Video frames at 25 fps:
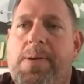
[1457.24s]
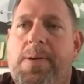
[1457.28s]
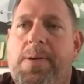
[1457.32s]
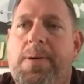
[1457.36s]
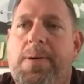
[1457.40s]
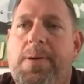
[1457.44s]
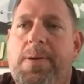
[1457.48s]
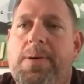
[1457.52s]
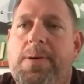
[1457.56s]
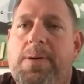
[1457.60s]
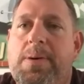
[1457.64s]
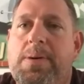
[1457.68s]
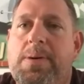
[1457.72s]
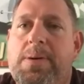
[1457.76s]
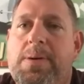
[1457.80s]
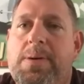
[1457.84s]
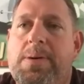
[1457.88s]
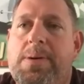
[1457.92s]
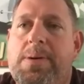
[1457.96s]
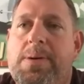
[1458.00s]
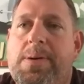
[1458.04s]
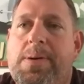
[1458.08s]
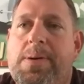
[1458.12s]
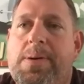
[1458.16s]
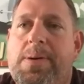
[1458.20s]

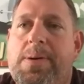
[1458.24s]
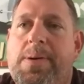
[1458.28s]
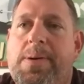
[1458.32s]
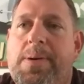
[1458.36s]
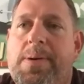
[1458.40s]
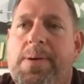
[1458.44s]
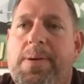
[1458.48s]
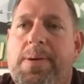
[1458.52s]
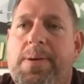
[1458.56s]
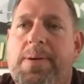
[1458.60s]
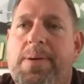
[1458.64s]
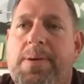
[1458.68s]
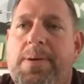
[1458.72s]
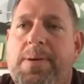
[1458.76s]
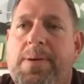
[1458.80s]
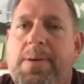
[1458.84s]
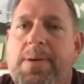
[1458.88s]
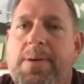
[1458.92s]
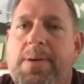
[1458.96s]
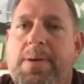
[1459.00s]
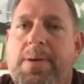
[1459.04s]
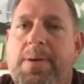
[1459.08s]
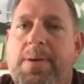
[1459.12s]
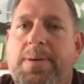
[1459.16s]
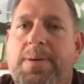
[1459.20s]

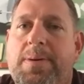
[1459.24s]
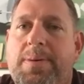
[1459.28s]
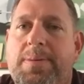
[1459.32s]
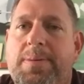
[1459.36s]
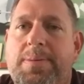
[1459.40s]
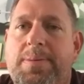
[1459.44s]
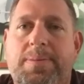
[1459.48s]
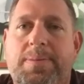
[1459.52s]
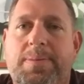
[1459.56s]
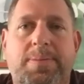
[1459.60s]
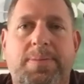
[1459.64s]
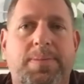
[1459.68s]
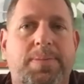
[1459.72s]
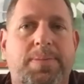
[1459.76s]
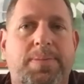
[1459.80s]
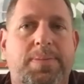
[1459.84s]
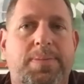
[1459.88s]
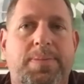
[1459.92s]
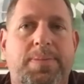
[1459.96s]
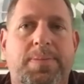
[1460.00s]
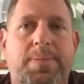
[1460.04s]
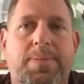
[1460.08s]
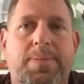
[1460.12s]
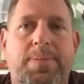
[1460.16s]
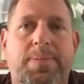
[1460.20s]

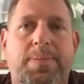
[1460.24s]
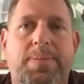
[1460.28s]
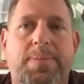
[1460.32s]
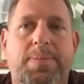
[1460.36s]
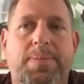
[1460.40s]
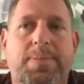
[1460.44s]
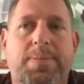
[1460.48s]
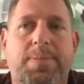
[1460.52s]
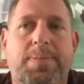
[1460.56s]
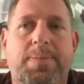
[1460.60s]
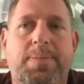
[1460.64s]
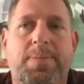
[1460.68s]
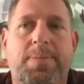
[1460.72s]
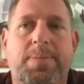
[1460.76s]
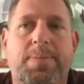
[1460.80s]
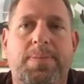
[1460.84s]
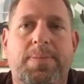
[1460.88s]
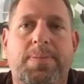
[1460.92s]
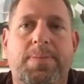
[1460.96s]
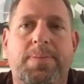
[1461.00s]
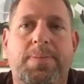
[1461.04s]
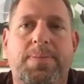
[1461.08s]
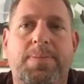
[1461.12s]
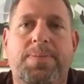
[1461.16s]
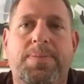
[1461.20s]

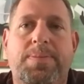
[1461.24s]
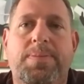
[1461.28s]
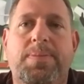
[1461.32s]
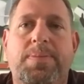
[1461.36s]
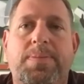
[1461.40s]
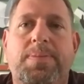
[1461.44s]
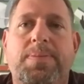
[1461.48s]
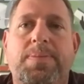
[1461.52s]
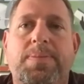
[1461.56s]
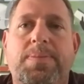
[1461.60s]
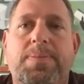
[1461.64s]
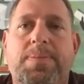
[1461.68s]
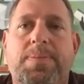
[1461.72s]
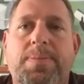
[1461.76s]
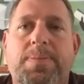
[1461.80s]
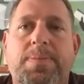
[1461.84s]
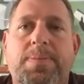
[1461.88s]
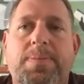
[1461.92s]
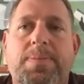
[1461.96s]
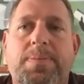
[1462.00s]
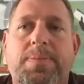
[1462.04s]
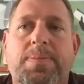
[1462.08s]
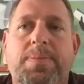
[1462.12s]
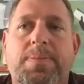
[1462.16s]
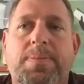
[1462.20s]

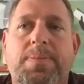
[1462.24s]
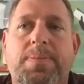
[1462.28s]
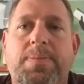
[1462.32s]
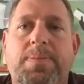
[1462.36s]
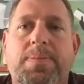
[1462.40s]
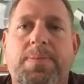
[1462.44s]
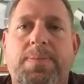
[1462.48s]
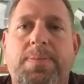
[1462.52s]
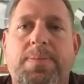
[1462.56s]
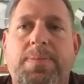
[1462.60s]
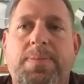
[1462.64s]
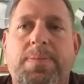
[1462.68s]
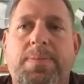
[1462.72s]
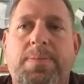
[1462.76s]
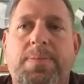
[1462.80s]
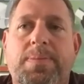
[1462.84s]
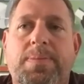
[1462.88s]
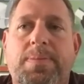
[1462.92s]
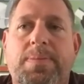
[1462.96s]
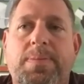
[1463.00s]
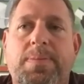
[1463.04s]
This person isn't speaking.